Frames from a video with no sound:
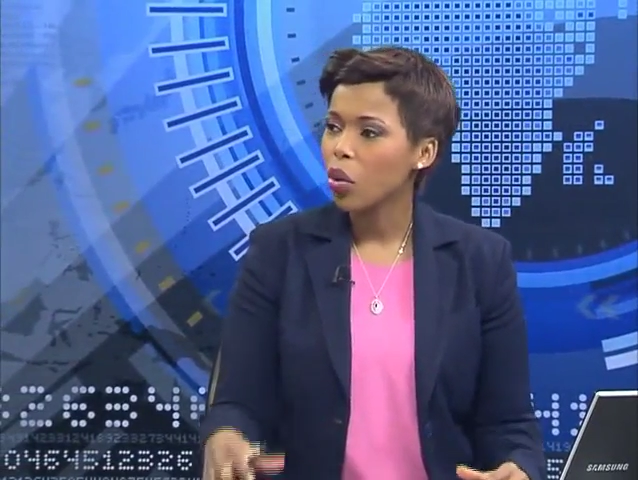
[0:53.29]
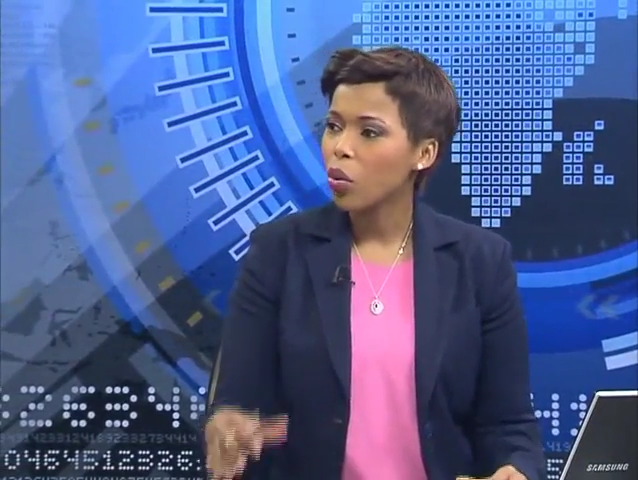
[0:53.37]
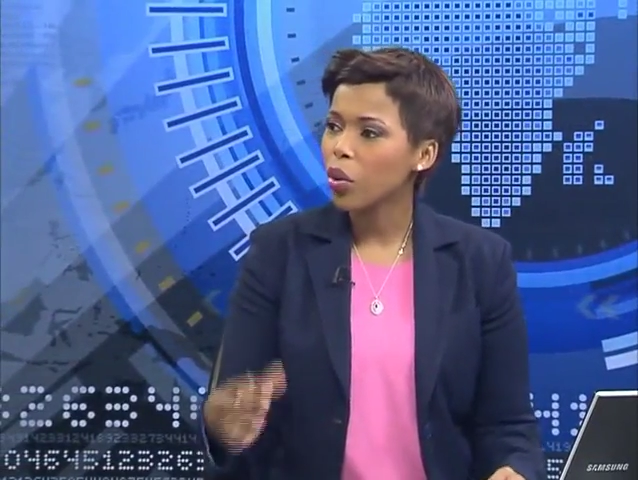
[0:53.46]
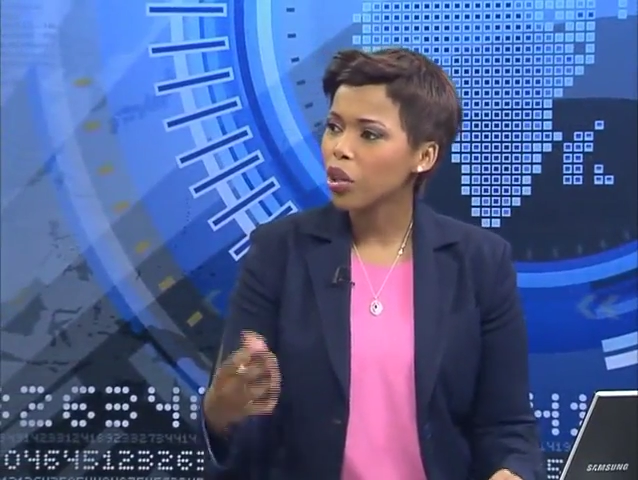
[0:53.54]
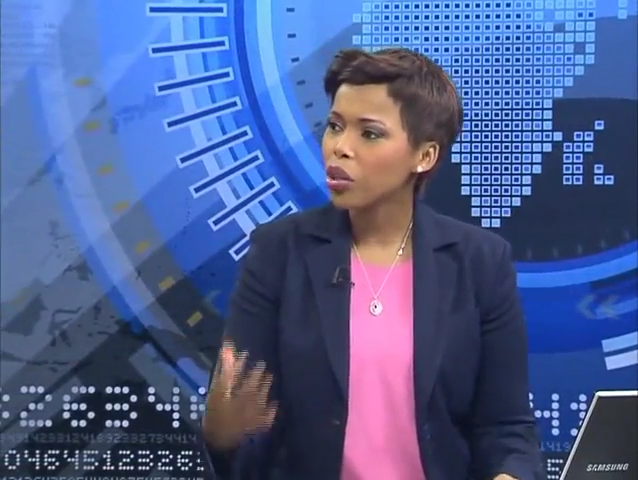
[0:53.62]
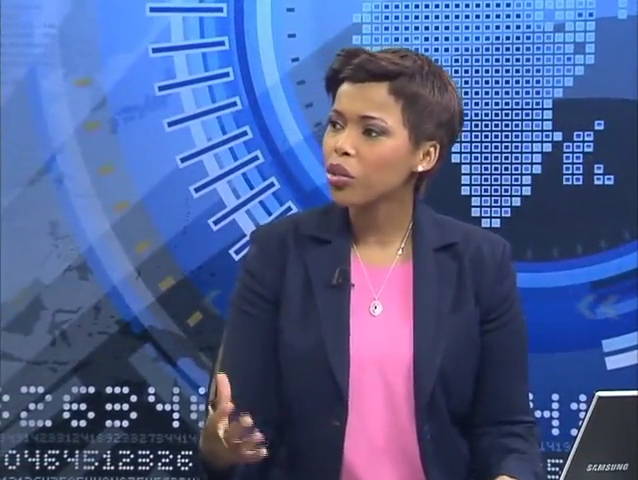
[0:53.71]

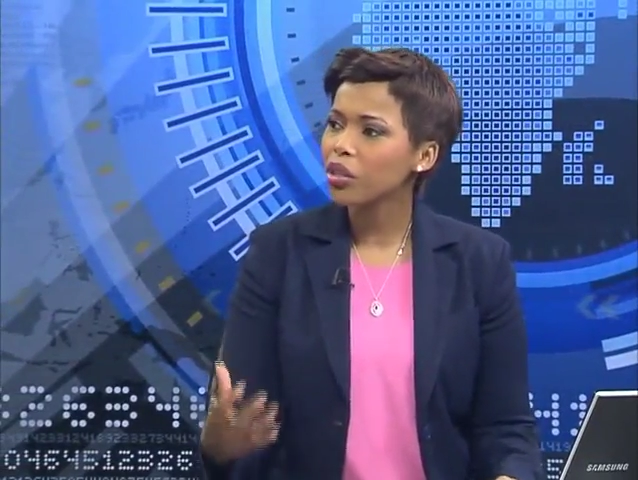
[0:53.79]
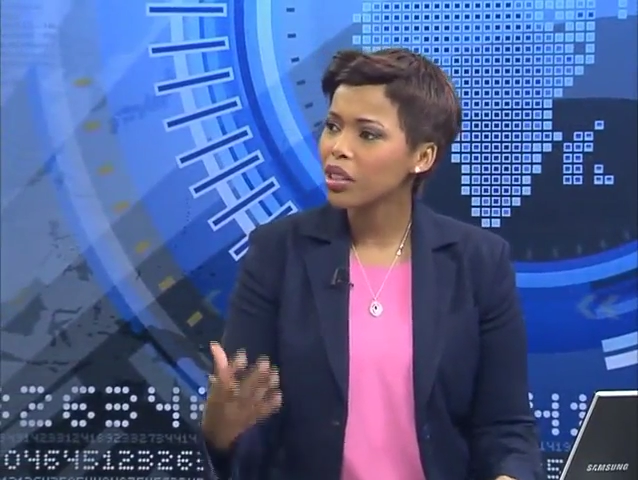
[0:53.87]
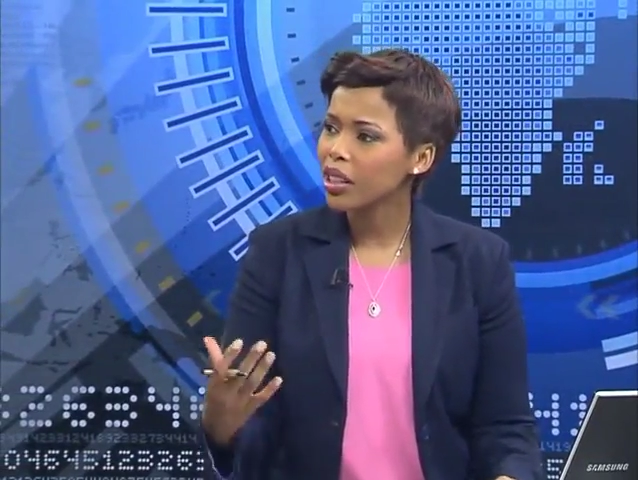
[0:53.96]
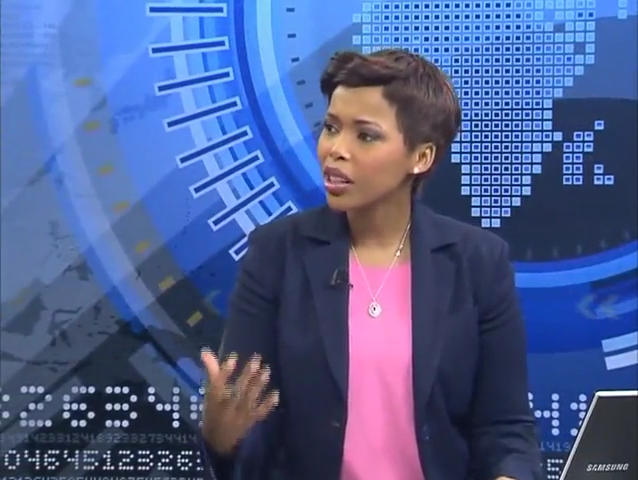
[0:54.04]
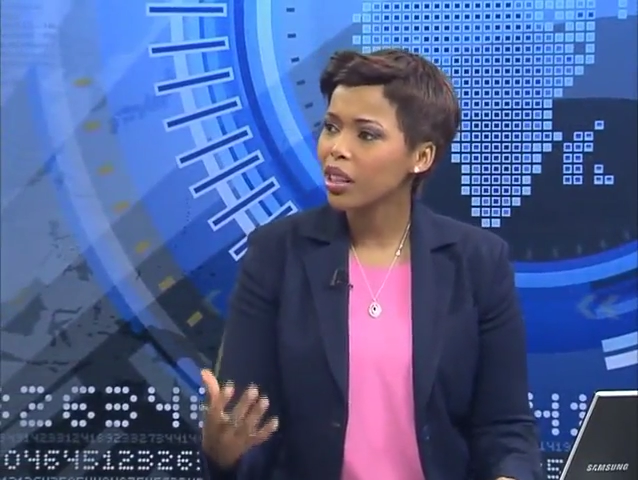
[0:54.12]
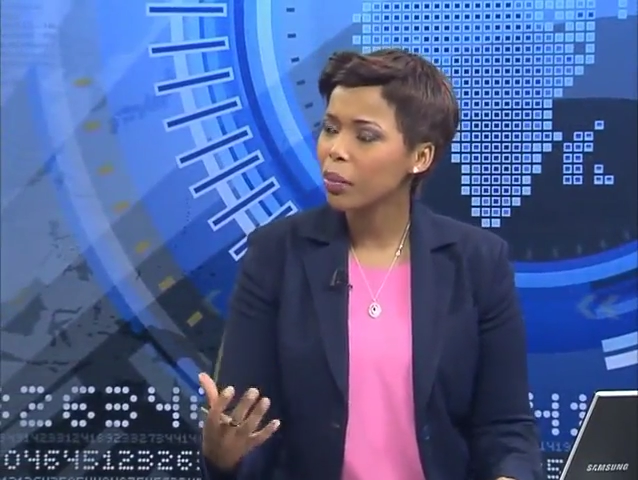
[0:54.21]
Where do you
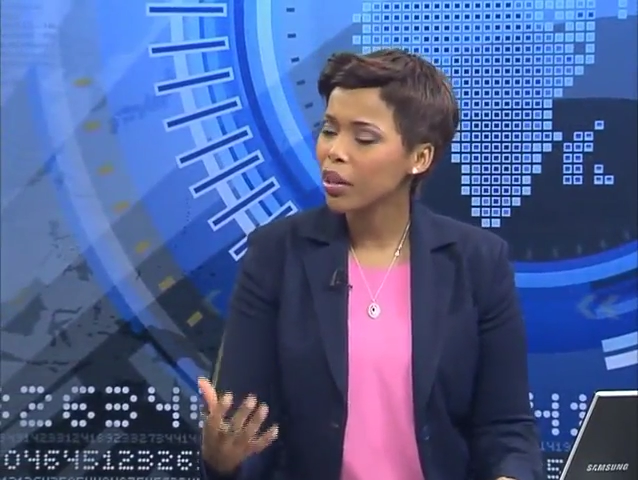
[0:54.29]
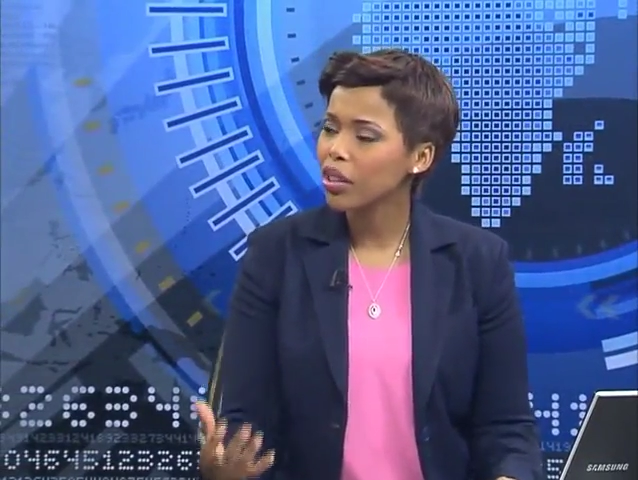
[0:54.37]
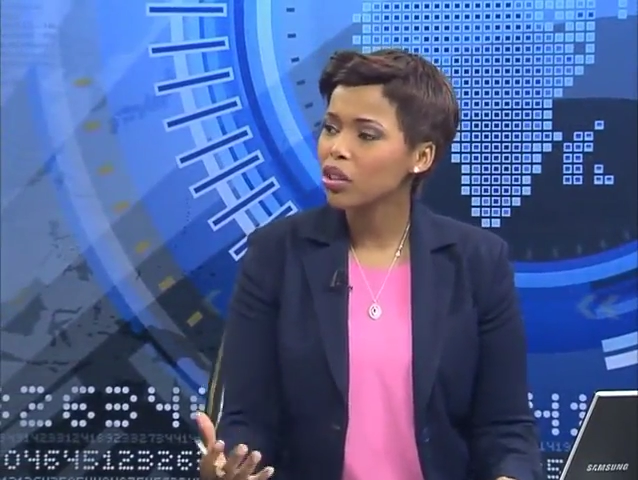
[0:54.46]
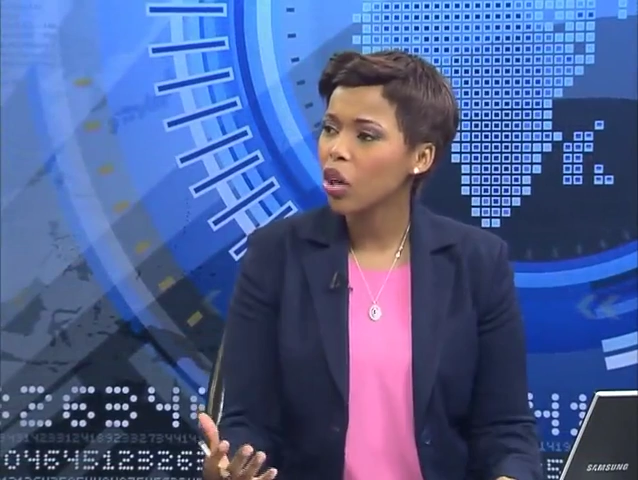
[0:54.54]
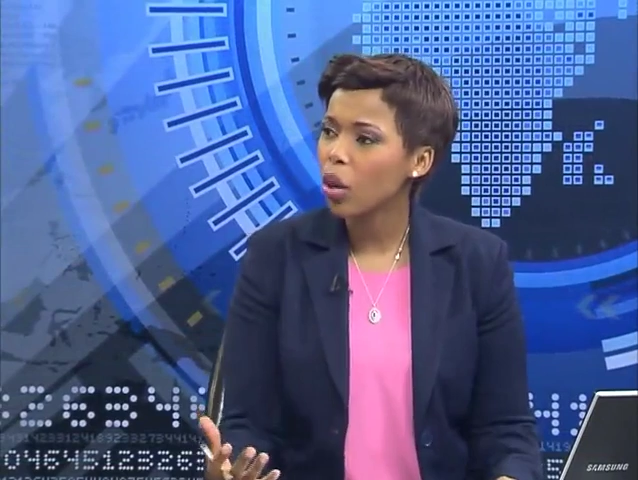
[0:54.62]
see the biggest